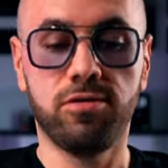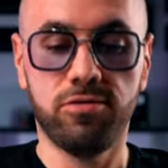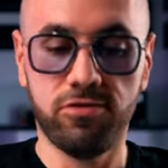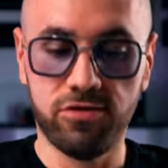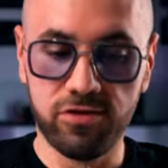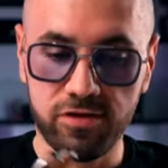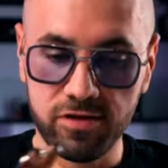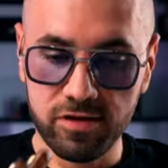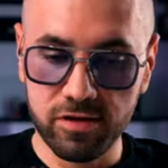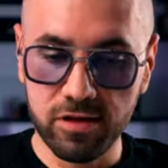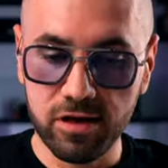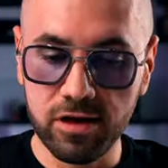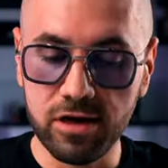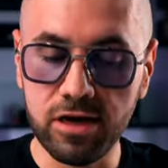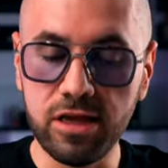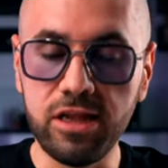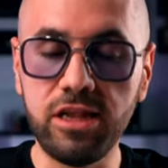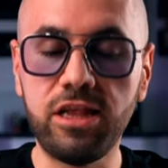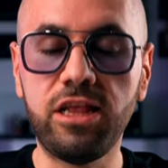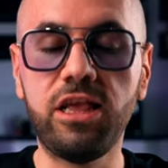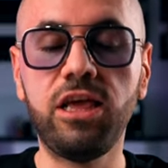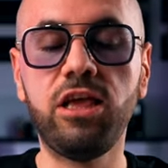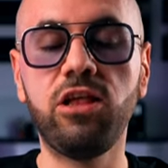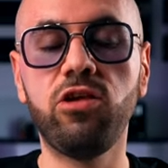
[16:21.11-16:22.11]
just
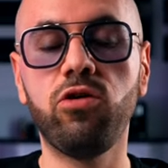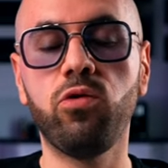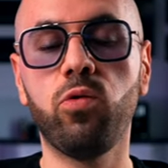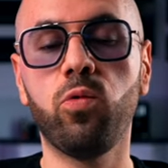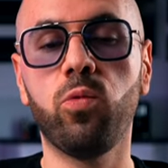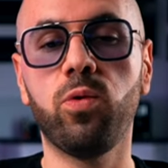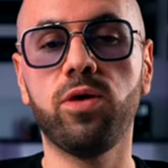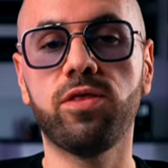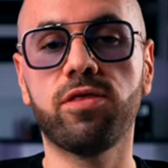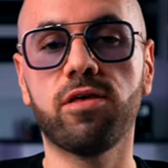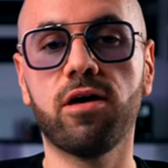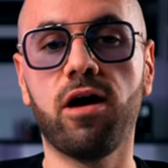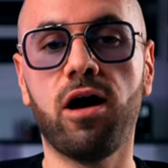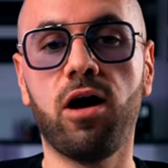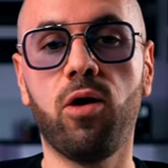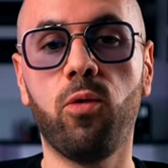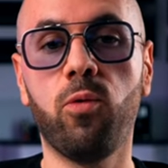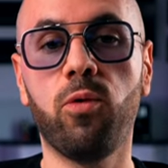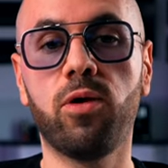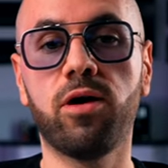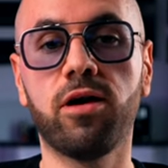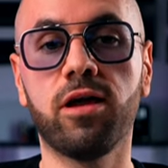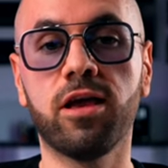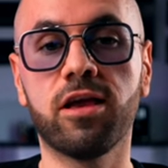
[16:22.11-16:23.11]
continue with
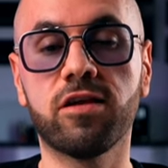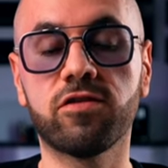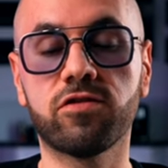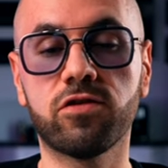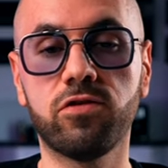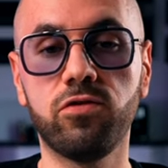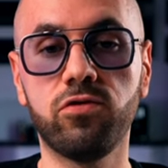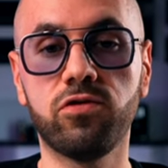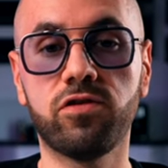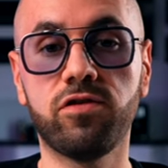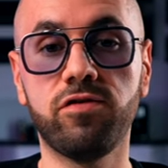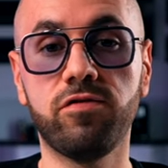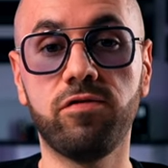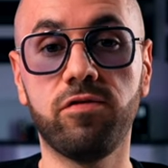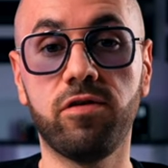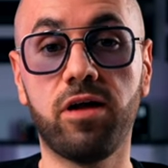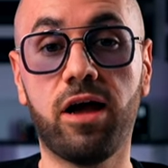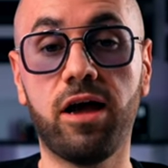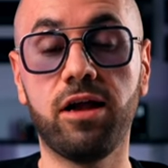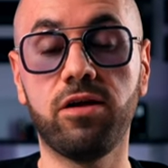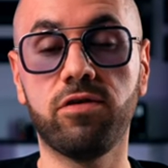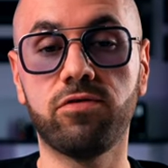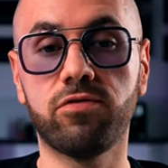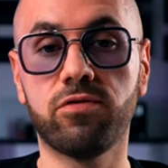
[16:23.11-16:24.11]
our exclusive
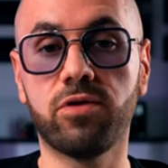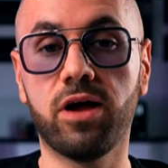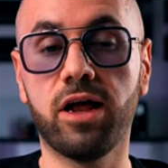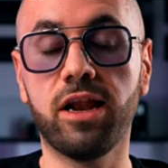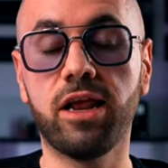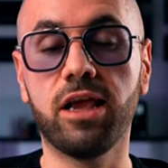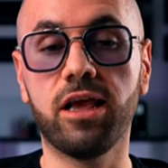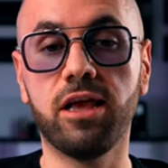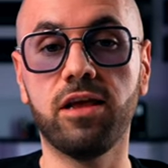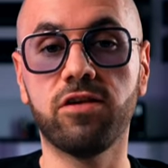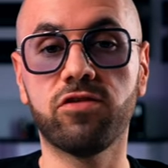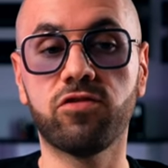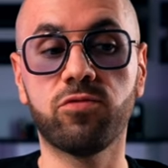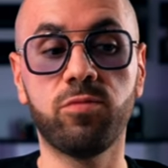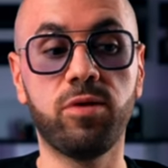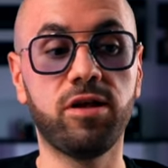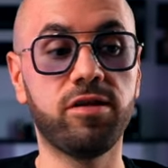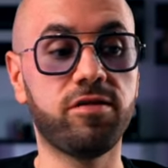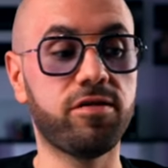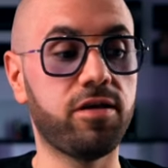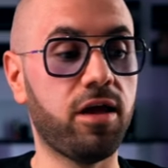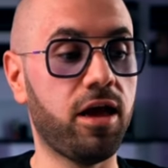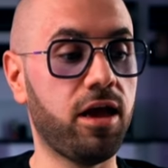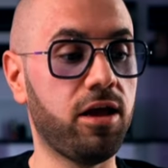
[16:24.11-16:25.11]
line of writing
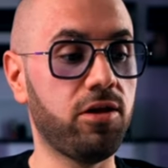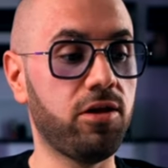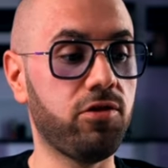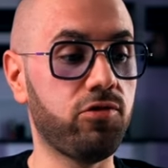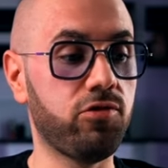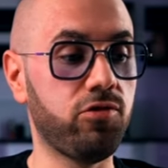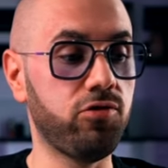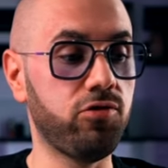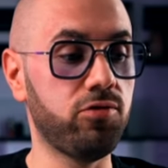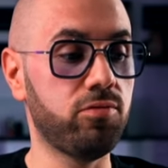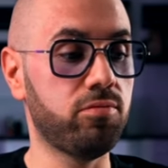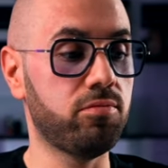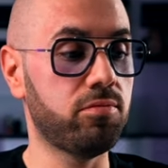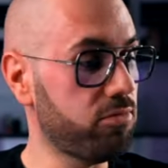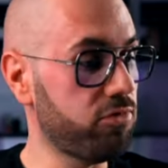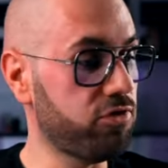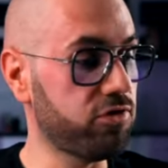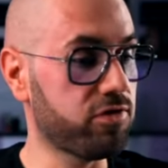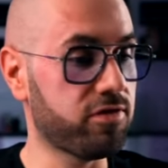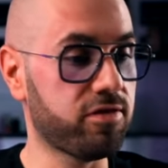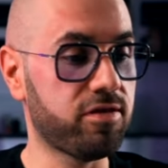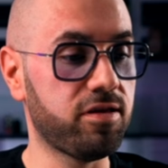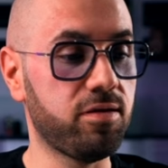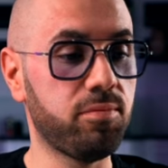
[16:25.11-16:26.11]
instruments and to
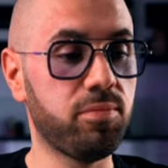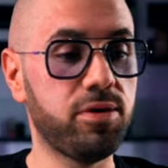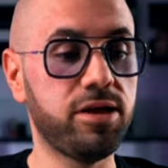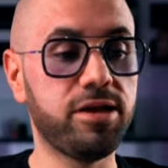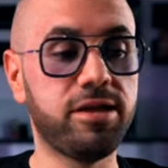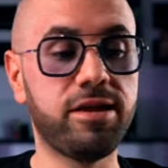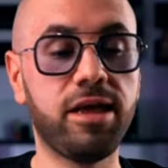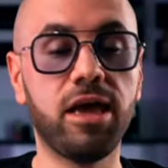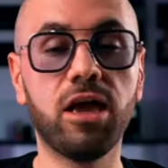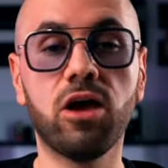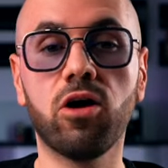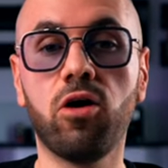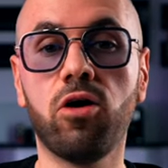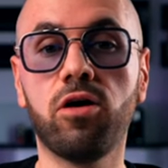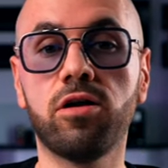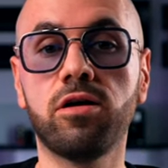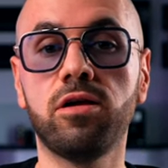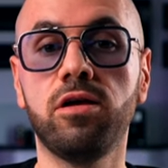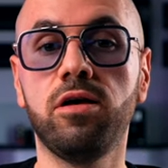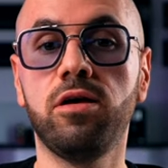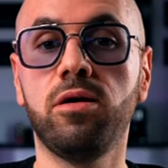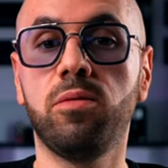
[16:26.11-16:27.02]
just simply take on